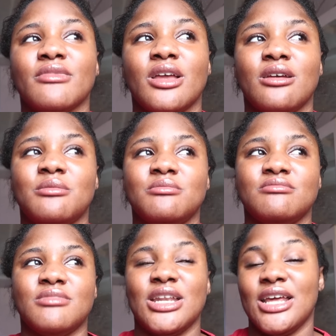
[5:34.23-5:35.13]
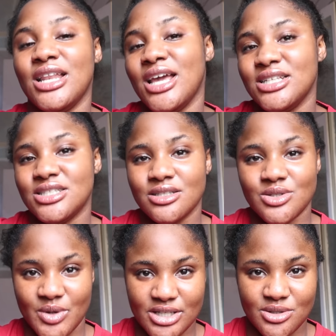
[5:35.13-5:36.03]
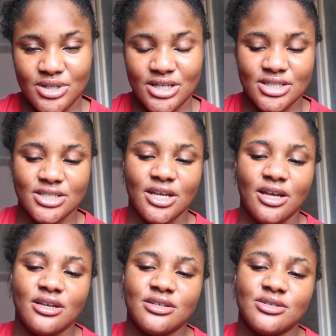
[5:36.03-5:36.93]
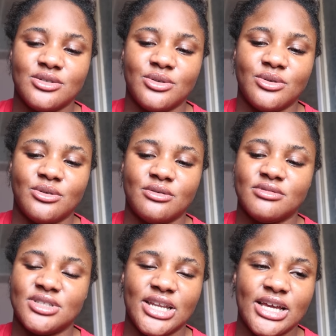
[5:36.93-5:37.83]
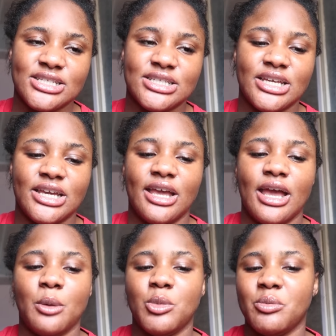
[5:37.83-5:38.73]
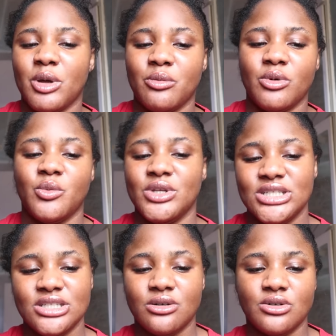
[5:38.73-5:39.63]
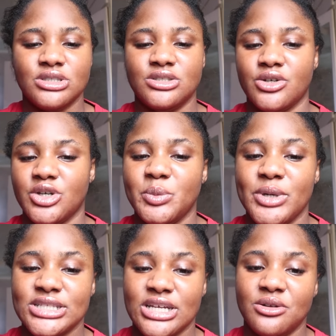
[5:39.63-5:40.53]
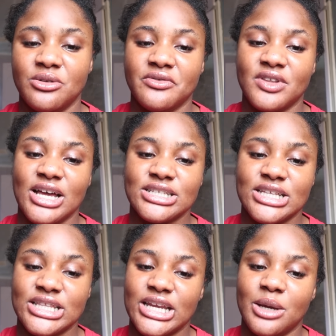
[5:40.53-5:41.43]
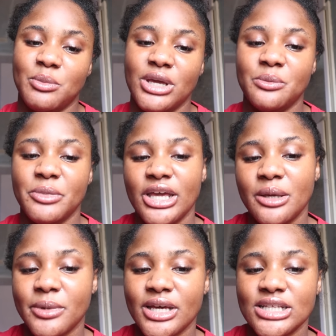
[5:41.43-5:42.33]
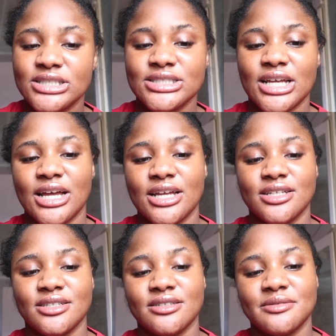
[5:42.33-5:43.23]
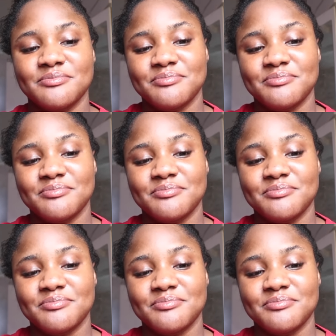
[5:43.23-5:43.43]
and I liked it, so I took it. So the next day I made my, we did all the documents and all of that, and then I made payments, and